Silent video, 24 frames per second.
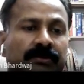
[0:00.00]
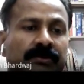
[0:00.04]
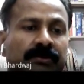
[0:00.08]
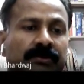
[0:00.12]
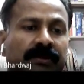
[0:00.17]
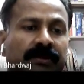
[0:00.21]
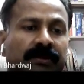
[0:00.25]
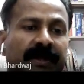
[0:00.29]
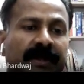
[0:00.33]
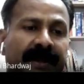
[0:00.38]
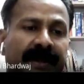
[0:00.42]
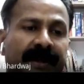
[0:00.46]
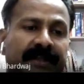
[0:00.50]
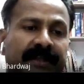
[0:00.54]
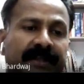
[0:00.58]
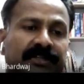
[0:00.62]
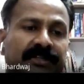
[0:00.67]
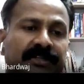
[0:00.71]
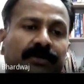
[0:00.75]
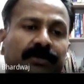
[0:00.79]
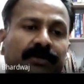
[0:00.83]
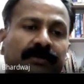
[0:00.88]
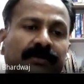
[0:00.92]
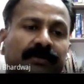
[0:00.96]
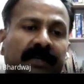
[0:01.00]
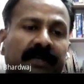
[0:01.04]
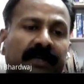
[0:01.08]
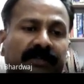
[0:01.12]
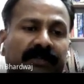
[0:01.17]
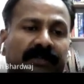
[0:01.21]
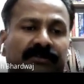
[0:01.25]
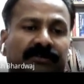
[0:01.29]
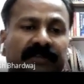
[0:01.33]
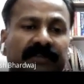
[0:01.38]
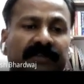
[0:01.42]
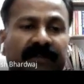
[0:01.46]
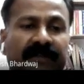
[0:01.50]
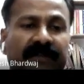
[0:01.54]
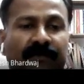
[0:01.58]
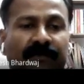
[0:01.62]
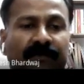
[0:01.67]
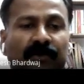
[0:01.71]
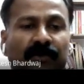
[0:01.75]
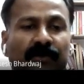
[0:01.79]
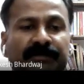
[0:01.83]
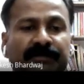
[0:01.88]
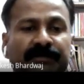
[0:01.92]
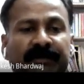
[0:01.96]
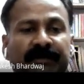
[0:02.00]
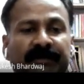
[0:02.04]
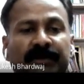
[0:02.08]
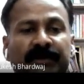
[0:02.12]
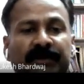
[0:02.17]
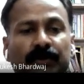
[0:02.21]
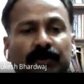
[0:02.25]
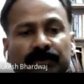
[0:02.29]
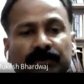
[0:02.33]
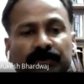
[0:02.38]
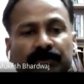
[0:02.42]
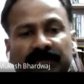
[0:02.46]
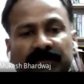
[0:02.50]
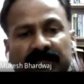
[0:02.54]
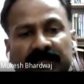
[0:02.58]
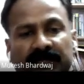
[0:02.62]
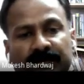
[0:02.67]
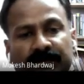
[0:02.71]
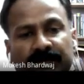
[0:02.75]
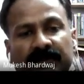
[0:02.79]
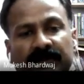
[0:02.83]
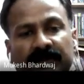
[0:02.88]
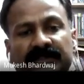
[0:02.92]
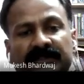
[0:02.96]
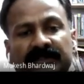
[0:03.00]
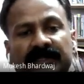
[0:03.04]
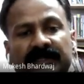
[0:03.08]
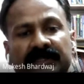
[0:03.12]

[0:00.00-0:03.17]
In addition to the electrostatic force between two charged bodies,